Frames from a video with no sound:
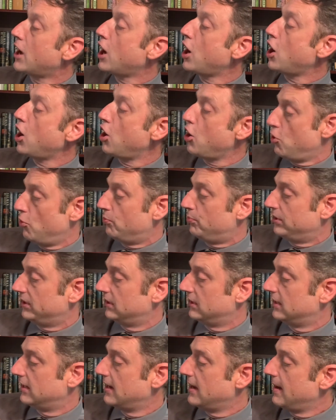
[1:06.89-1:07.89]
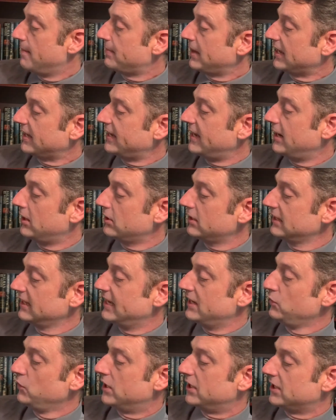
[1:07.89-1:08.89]
Hope by
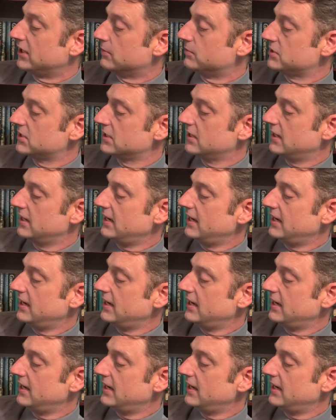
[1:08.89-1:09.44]
Lynn Williams,